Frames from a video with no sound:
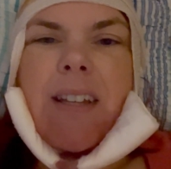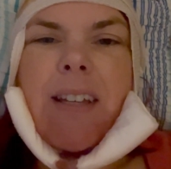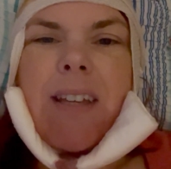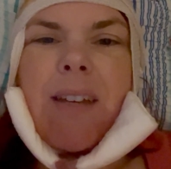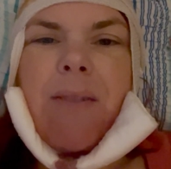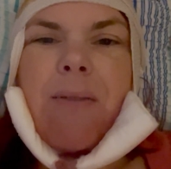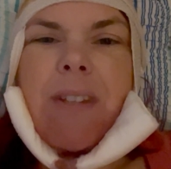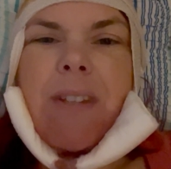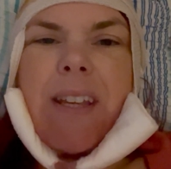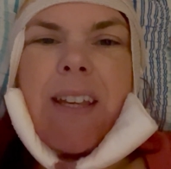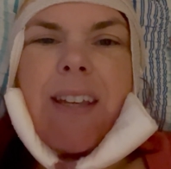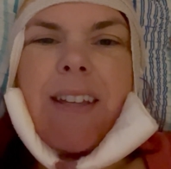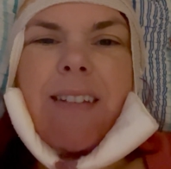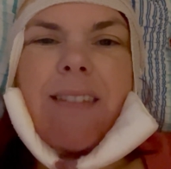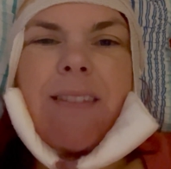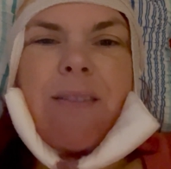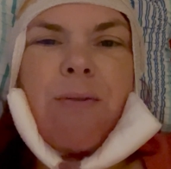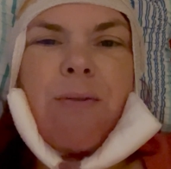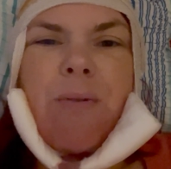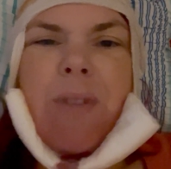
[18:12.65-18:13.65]
He was like,
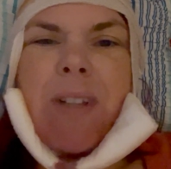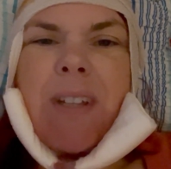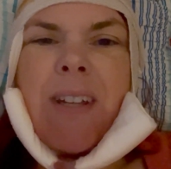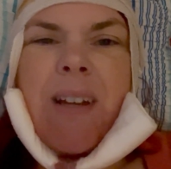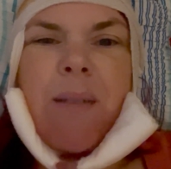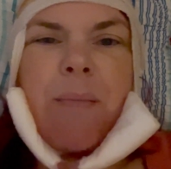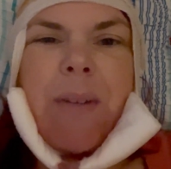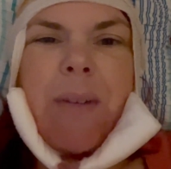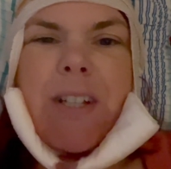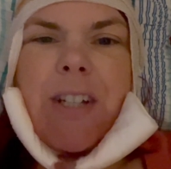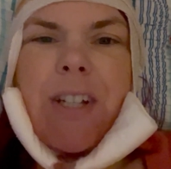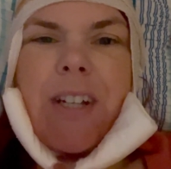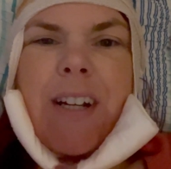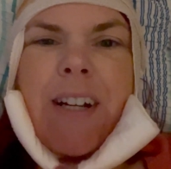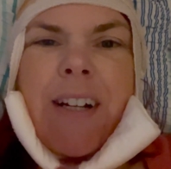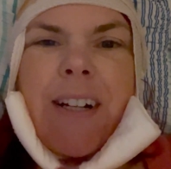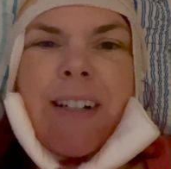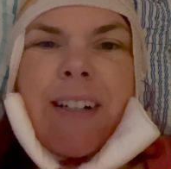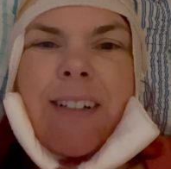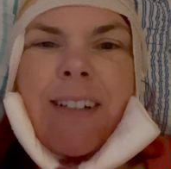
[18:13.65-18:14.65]
there's really not much
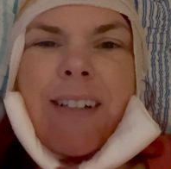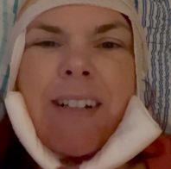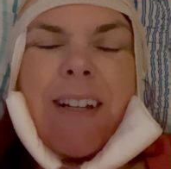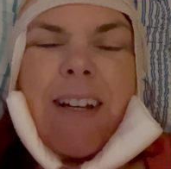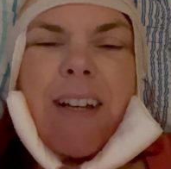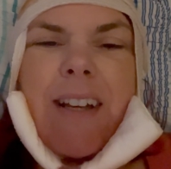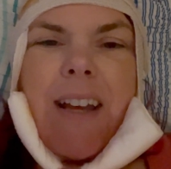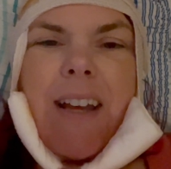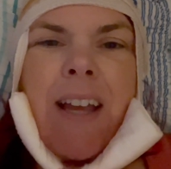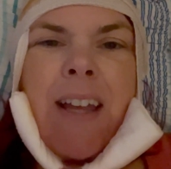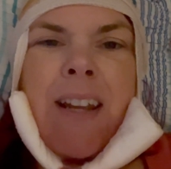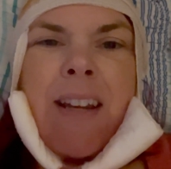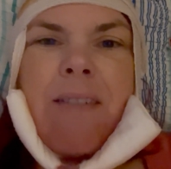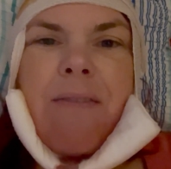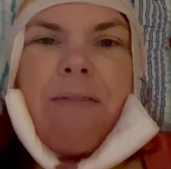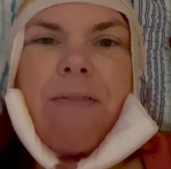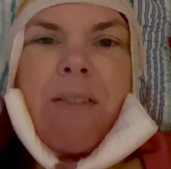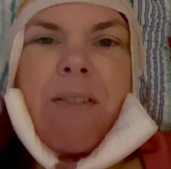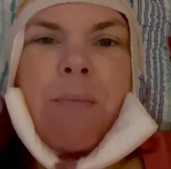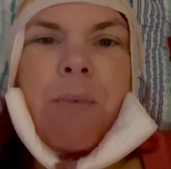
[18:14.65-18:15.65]
here. And
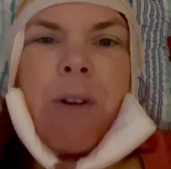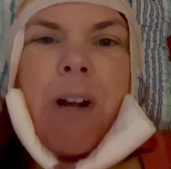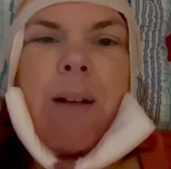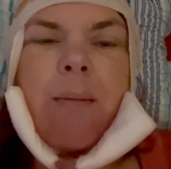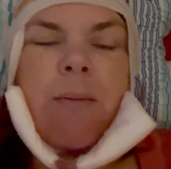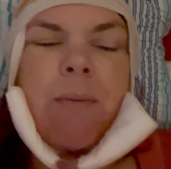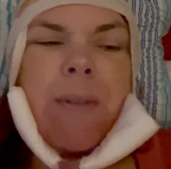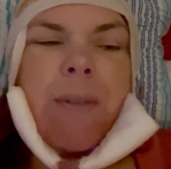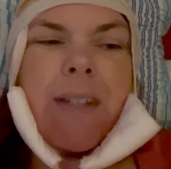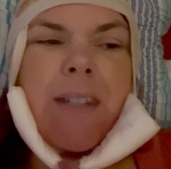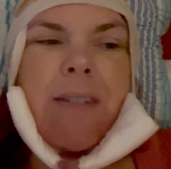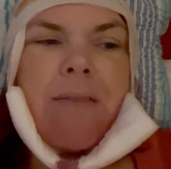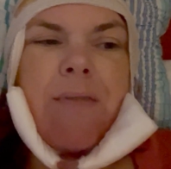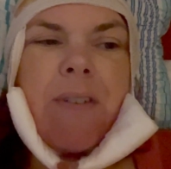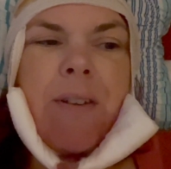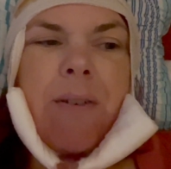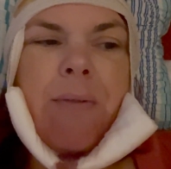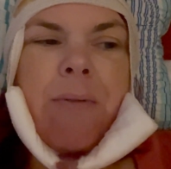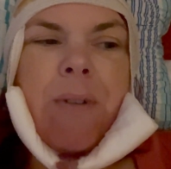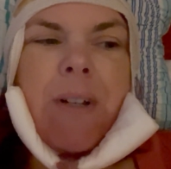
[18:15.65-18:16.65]
if the problem is if
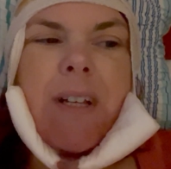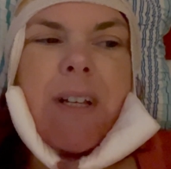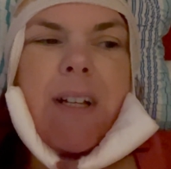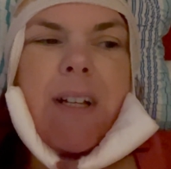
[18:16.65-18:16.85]
you